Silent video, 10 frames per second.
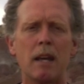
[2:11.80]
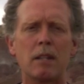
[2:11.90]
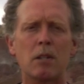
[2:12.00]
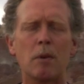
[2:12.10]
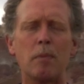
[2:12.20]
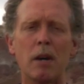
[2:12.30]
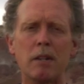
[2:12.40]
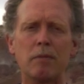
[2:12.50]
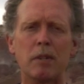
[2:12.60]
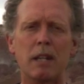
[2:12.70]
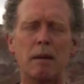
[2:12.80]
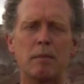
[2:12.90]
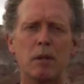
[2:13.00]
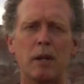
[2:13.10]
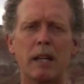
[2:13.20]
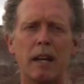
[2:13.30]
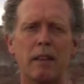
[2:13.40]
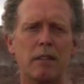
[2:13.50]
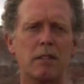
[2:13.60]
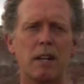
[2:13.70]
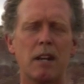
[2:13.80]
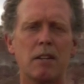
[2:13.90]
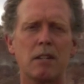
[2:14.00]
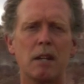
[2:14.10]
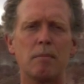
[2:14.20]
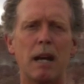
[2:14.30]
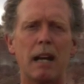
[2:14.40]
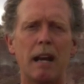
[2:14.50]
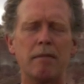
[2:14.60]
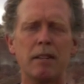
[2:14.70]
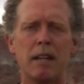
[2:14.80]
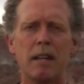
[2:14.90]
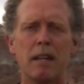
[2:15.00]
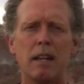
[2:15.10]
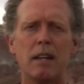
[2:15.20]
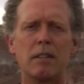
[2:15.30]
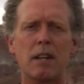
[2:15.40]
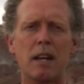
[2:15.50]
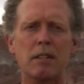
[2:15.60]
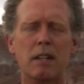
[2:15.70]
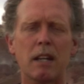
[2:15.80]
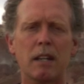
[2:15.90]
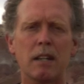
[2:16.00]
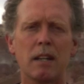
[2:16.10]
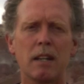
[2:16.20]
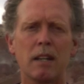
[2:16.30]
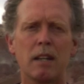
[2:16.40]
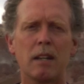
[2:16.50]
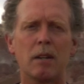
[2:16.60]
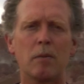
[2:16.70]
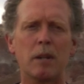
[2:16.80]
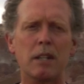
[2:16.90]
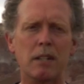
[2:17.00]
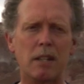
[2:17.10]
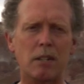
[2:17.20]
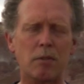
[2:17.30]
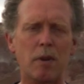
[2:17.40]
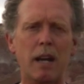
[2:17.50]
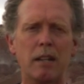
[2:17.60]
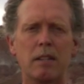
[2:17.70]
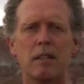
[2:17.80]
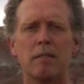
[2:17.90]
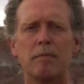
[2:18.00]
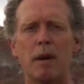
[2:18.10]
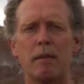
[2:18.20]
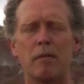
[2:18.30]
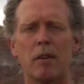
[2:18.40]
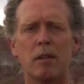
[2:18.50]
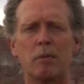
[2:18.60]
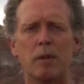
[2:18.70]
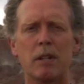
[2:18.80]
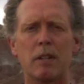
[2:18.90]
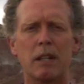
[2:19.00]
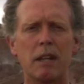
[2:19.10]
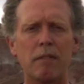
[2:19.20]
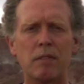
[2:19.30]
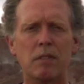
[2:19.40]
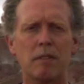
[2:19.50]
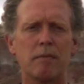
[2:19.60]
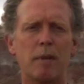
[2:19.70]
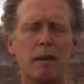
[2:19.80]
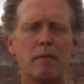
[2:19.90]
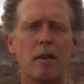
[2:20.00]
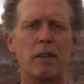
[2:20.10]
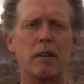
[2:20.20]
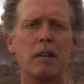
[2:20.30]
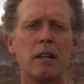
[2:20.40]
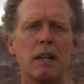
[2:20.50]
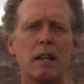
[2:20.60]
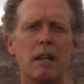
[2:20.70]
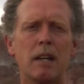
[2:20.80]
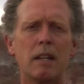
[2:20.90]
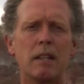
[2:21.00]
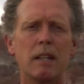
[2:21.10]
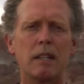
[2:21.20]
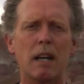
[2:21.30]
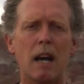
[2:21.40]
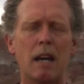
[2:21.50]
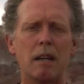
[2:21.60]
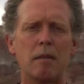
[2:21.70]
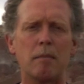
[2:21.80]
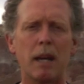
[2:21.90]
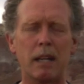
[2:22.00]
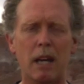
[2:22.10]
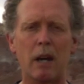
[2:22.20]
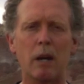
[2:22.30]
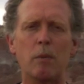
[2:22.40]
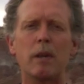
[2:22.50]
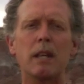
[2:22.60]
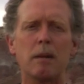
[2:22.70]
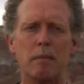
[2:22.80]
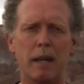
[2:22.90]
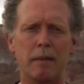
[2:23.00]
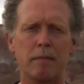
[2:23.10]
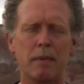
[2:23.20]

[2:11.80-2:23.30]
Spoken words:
So part of what I'm doing at this stage in my life is asking, what is the strength of my father? What are the gifts of my father that I may carry within me